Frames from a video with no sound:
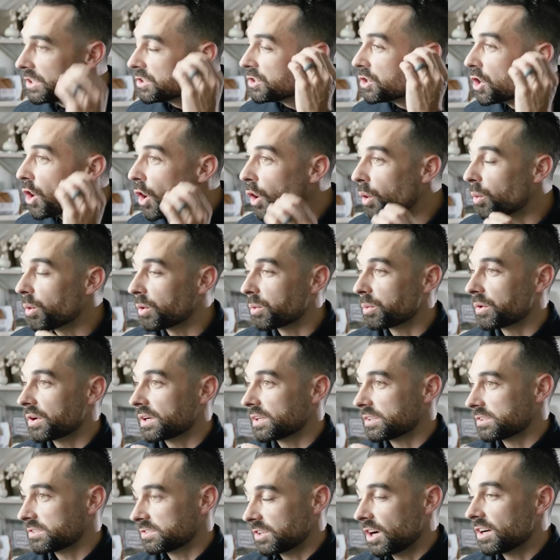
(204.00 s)
know where we're going
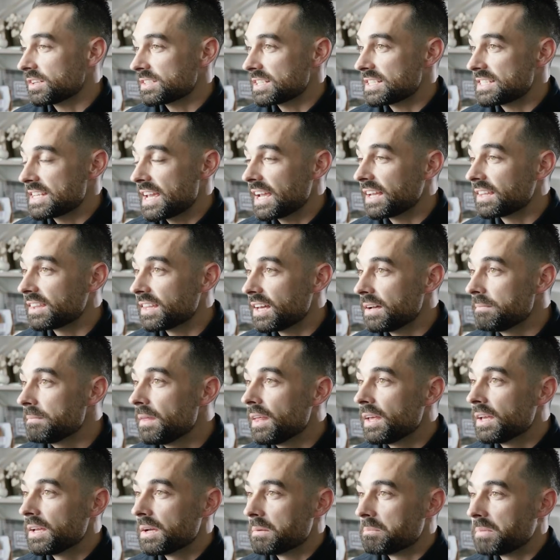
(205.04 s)
to start to take them,
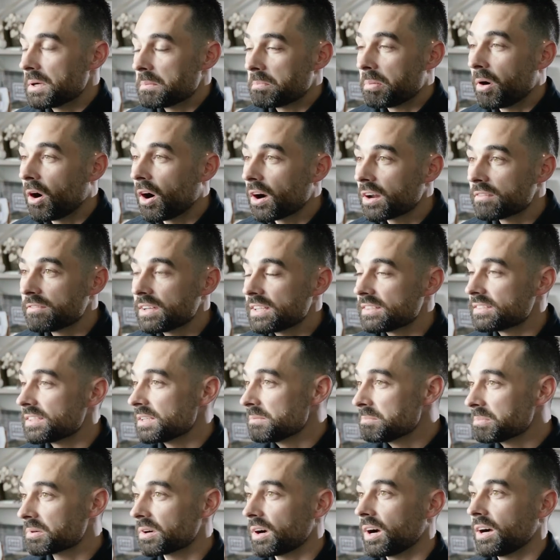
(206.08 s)
but part of it is
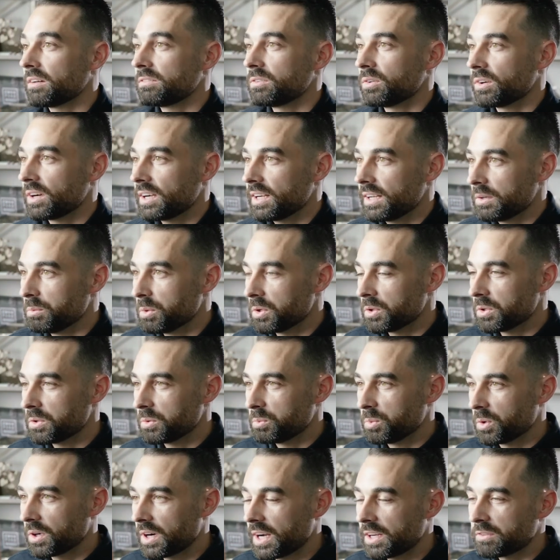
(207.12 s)
improv, where
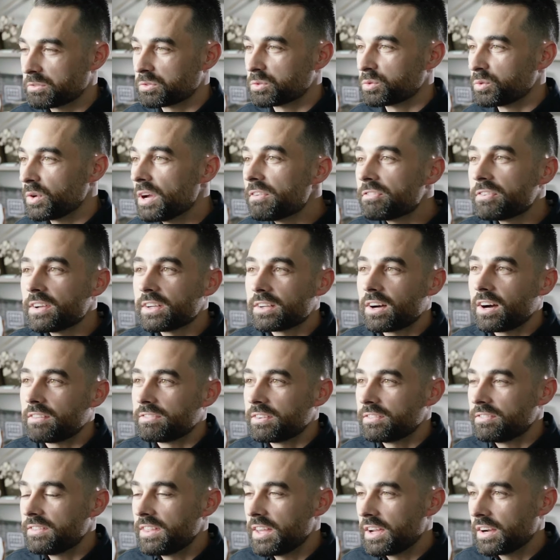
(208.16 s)
we're kind of riffing off
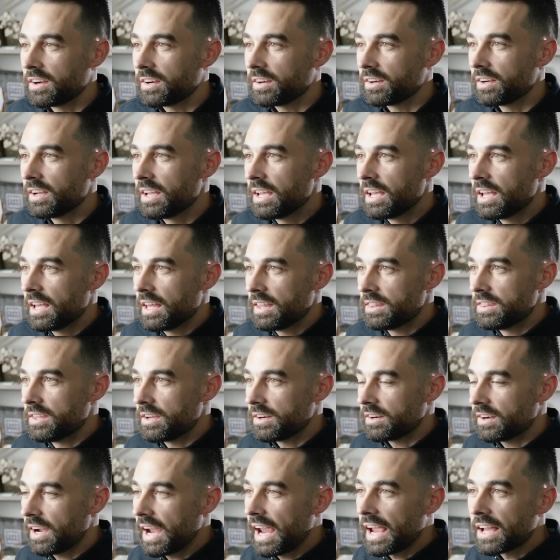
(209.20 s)
of
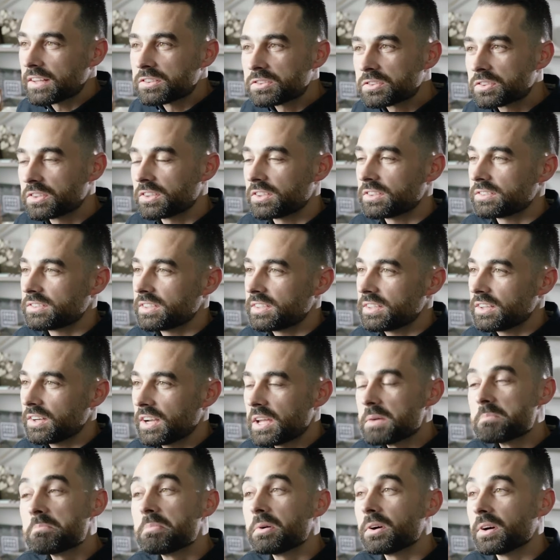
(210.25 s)
their answers and their
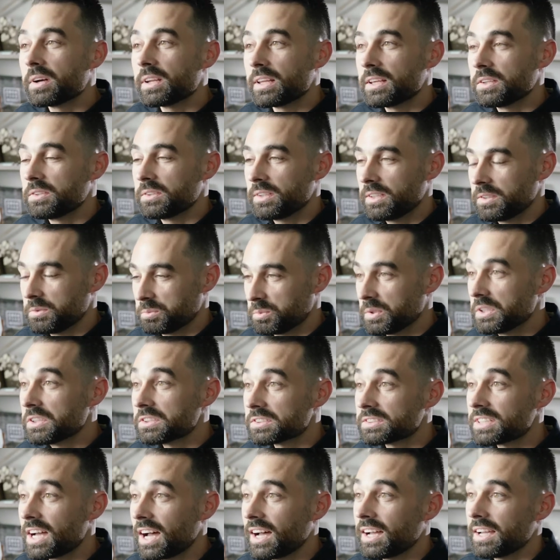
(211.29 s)
input in real
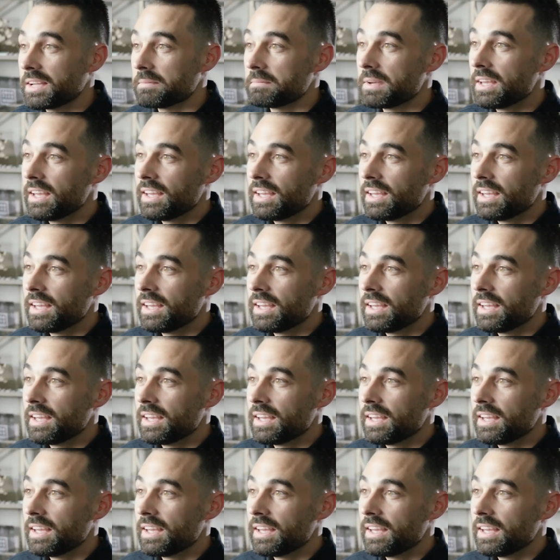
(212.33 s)
time.